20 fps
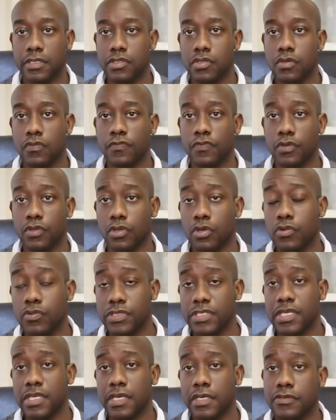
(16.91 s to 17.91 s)
So for
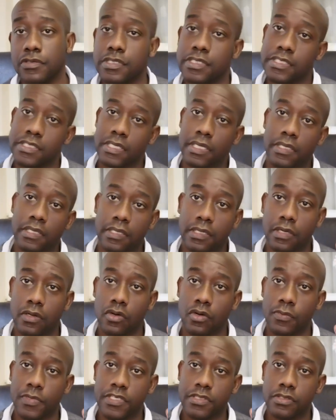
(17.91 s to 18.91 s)
those that actually sent their
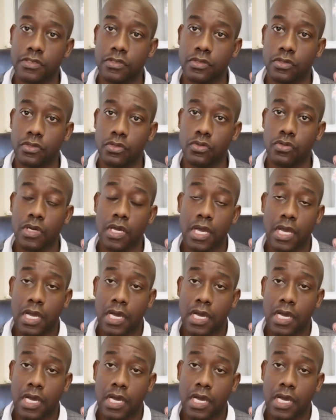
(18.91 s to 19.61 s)
comments through,